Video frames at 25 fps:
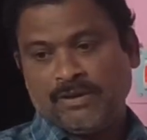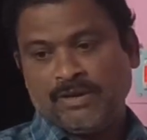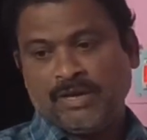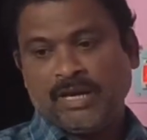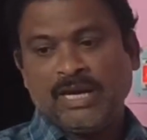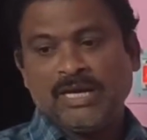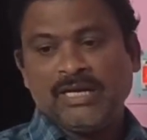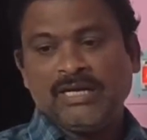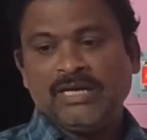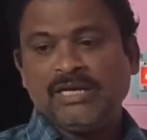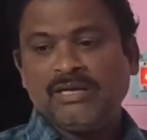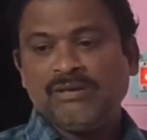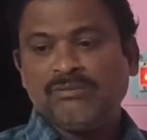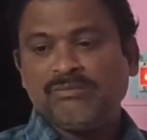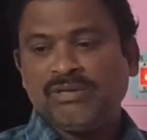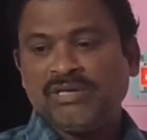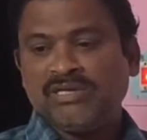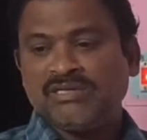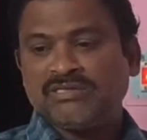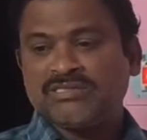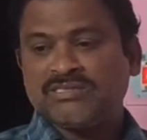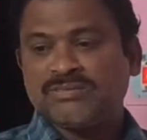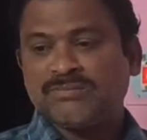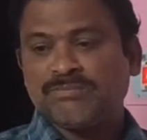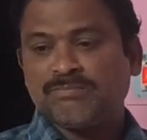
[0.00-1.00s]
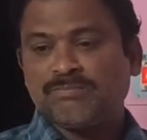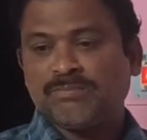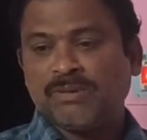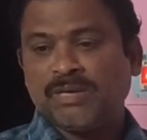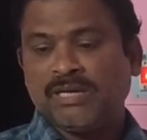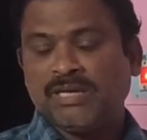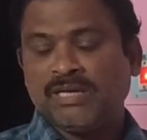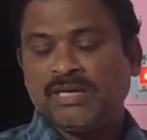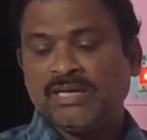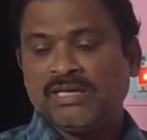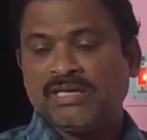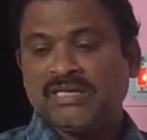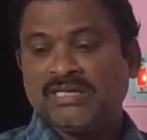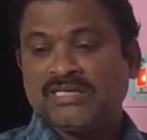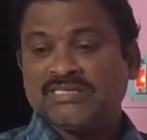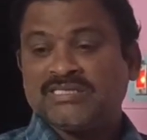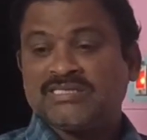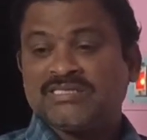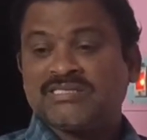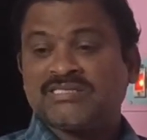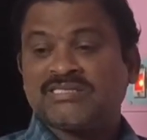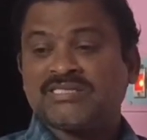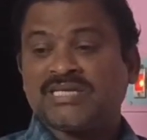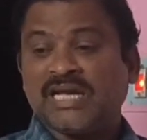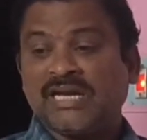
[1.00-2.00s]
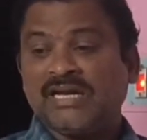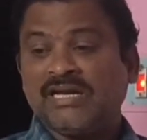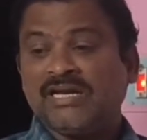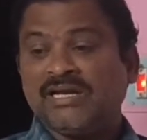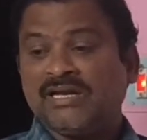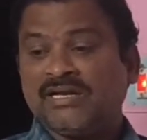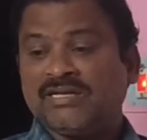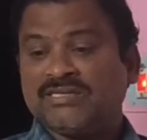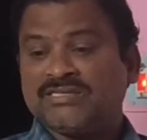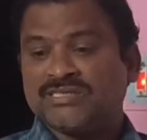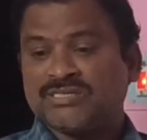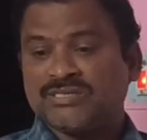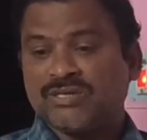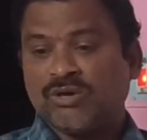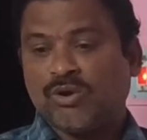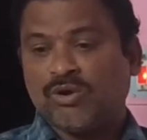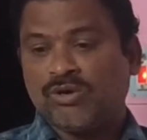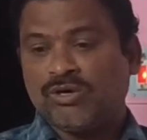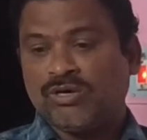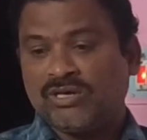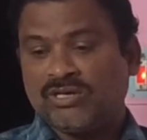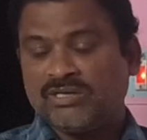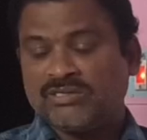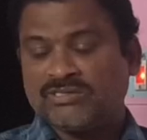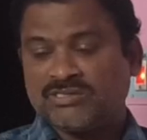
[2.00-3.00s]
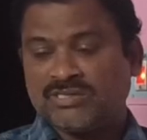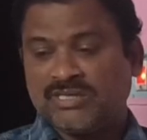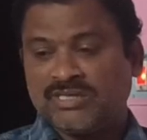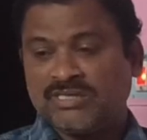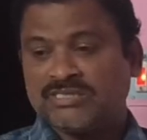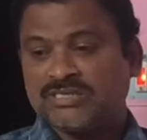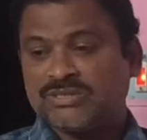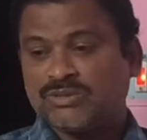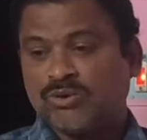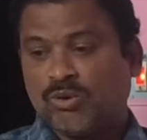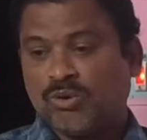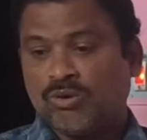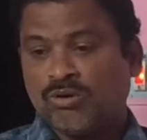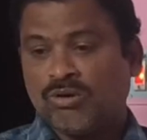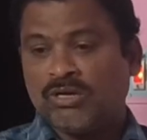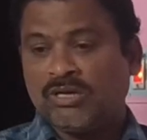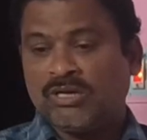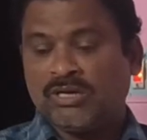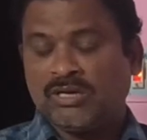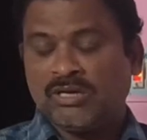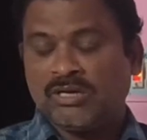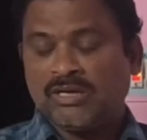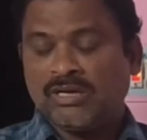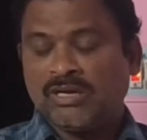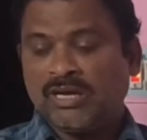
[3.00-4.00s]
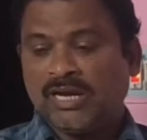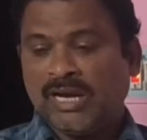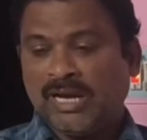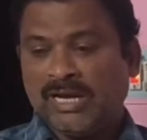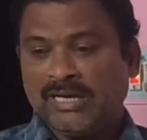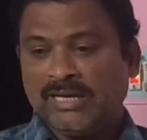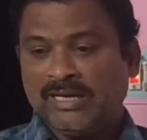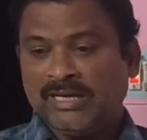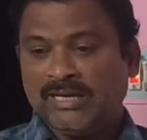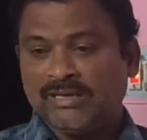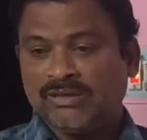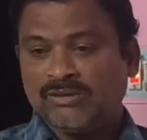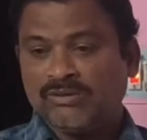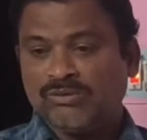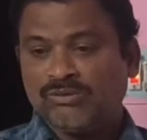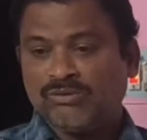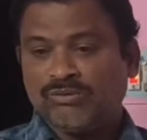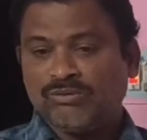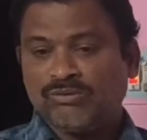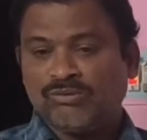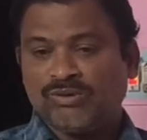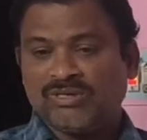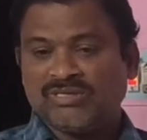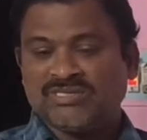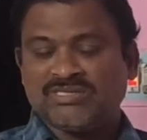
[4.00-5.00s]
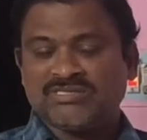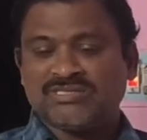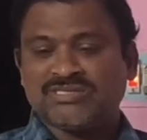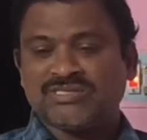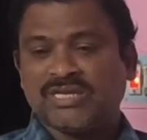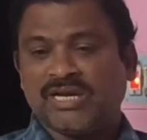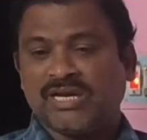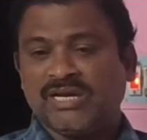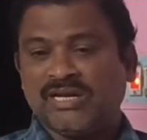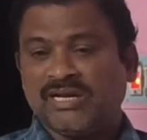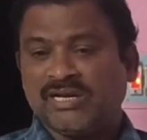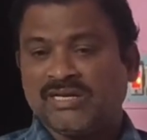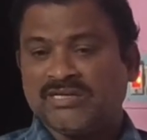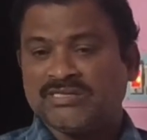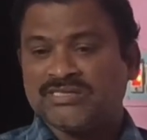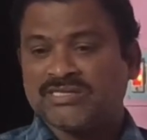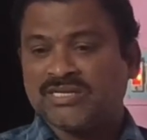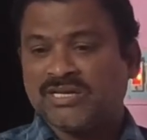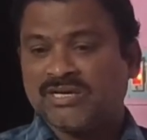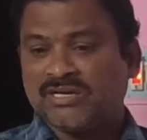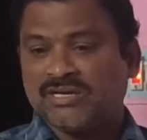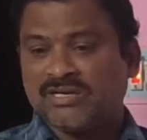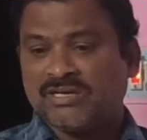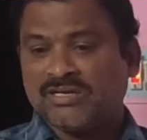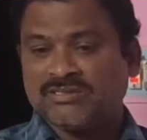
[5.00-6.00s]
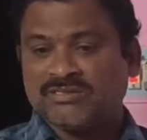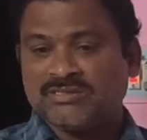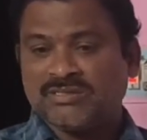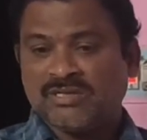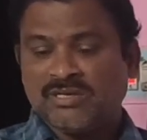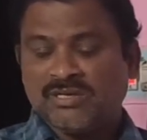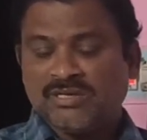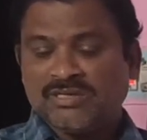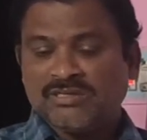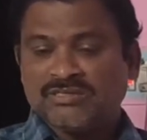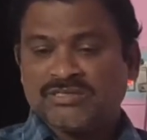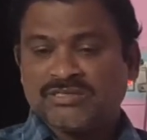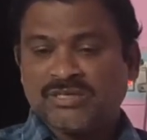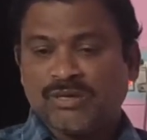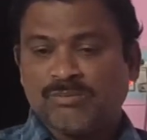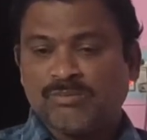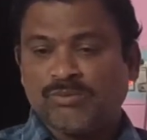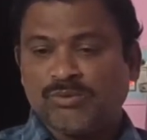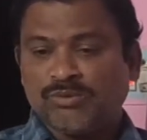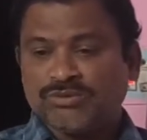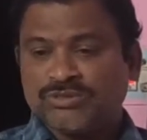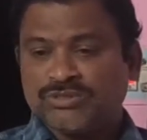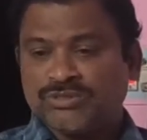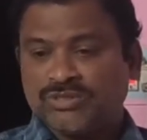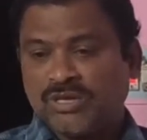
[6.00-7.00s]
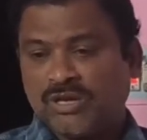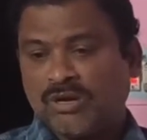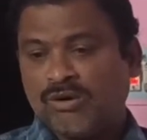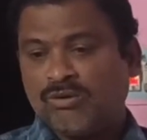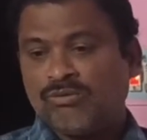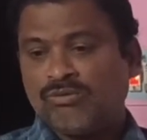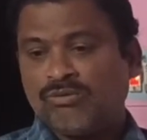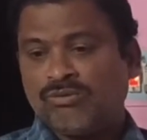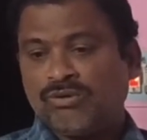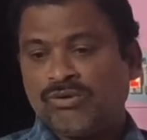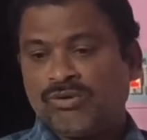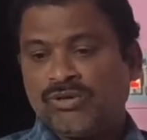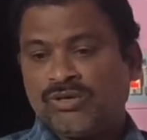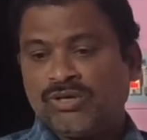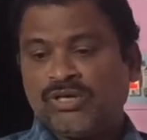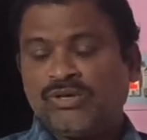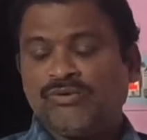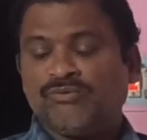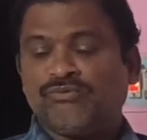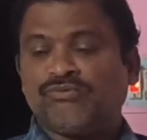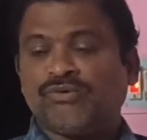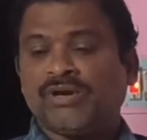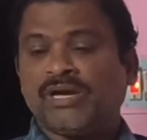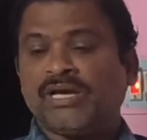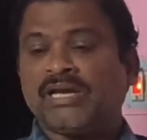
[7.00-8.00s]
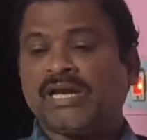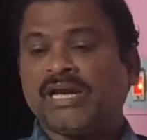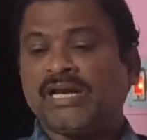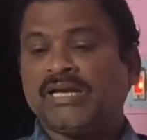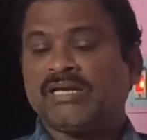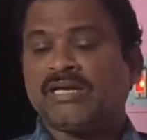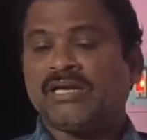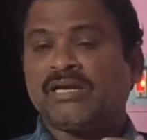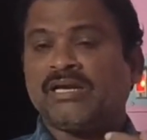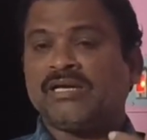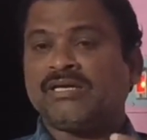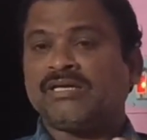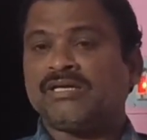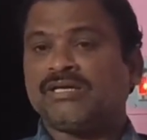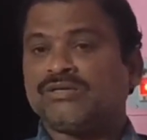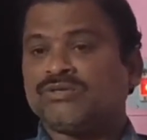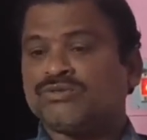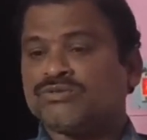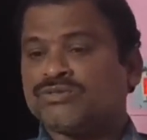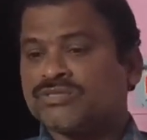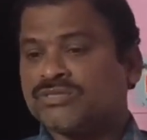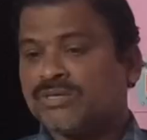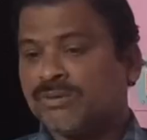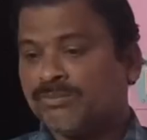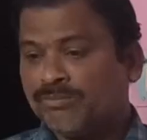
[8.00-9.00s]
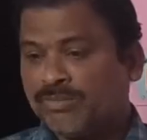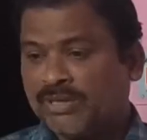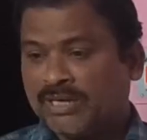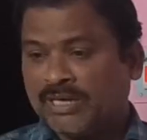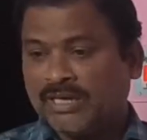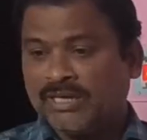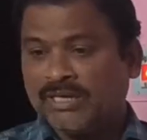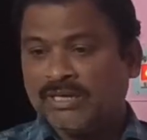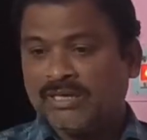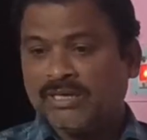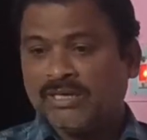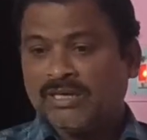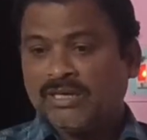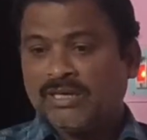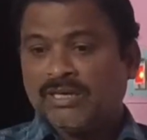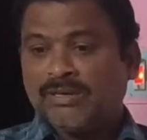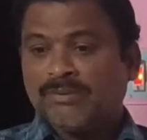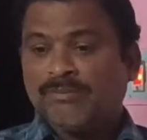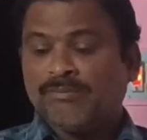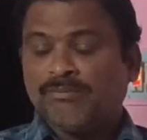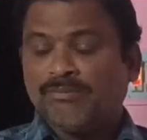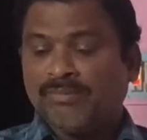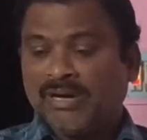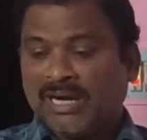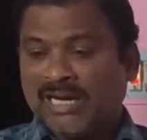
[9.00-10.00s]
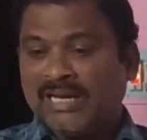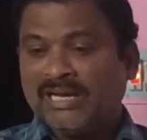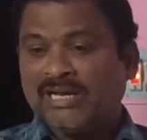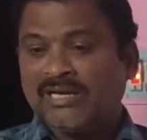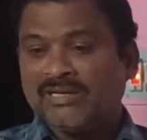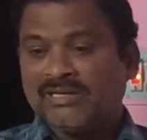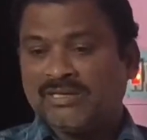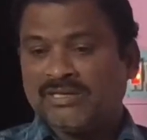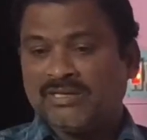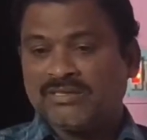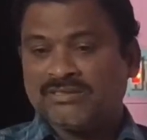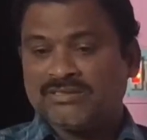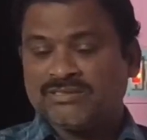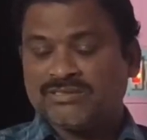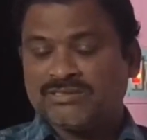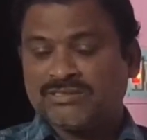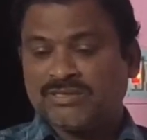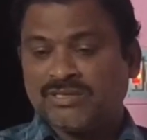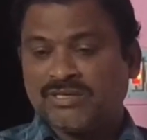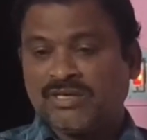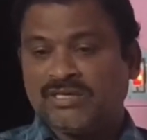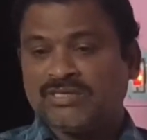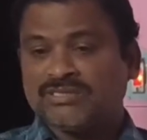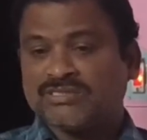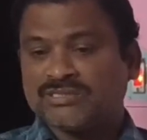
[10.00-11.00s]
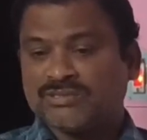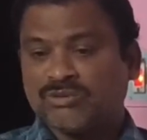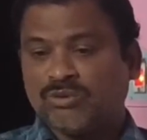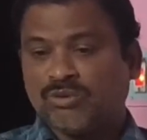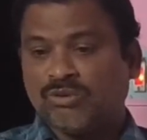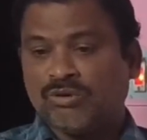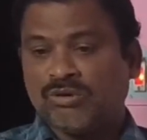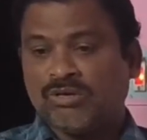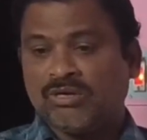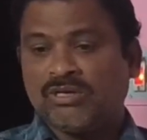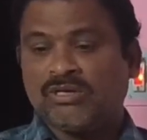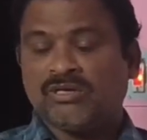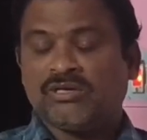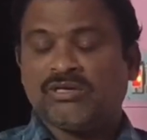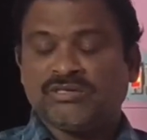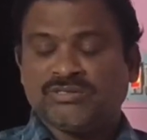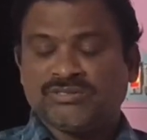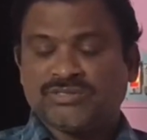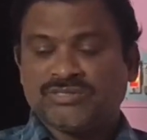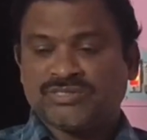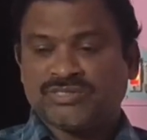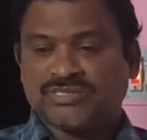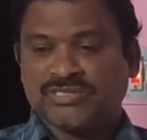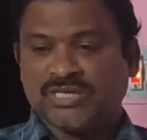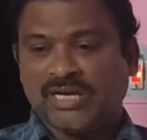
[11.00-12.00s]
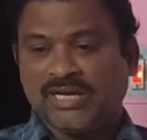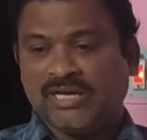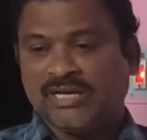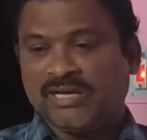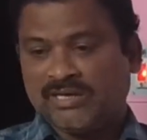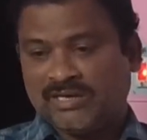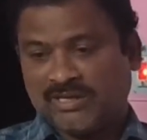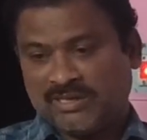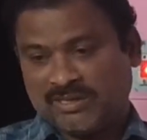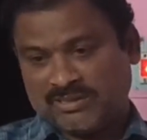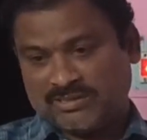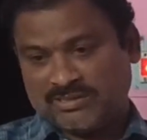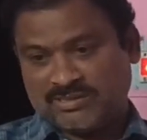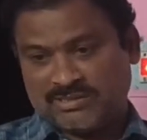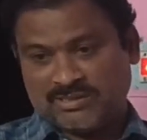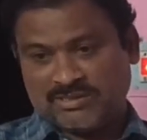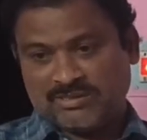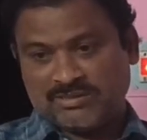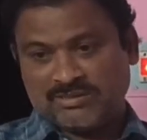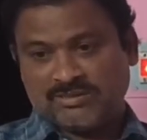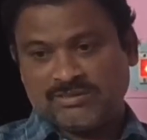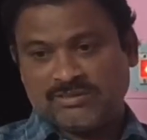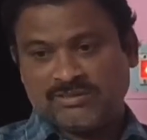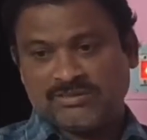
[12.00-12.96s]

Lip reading: Heading means simply sender's address is called heading. What is the sender's address? Suppose now if I write a letter to somebody, my address is called send address.